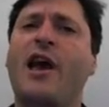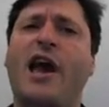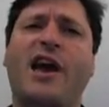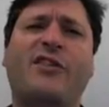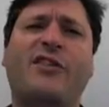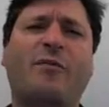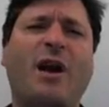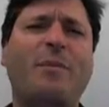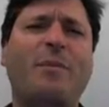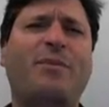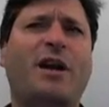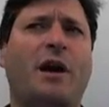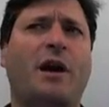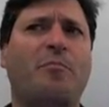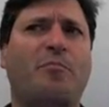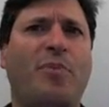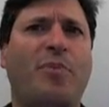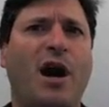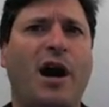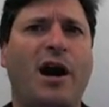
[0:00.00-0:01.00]
And there might be a
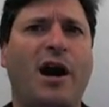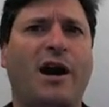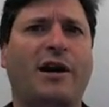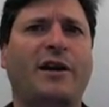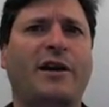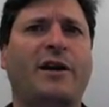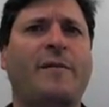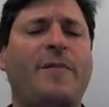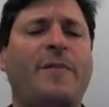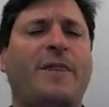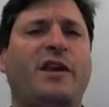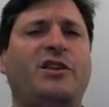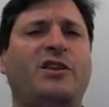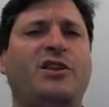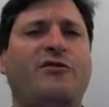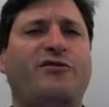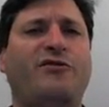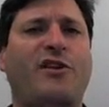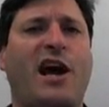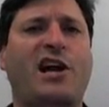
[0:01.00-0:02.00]
bug in
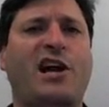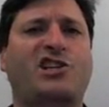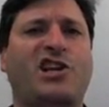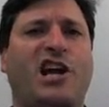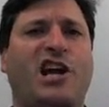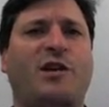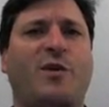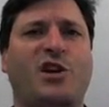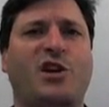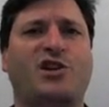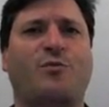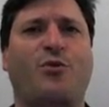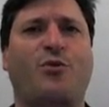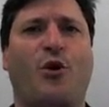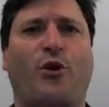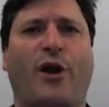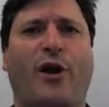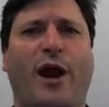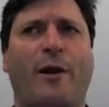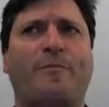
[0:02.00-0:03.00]
the Flash animation
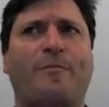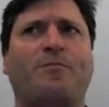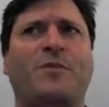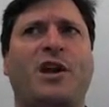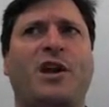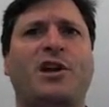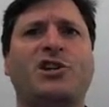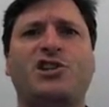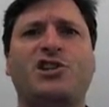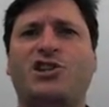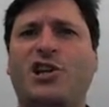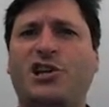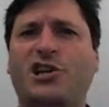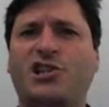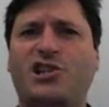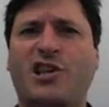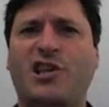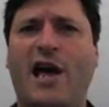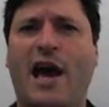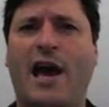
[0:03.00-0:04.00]
program
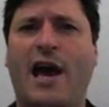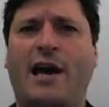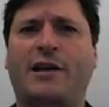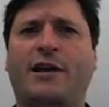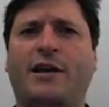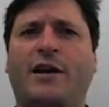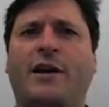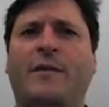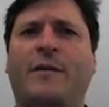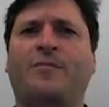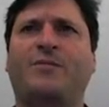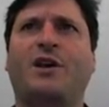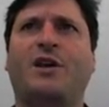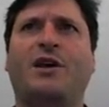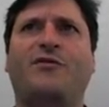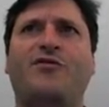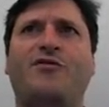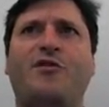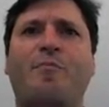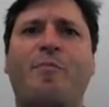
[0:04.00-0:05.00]
such that
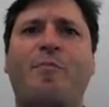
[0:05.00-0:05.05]
if the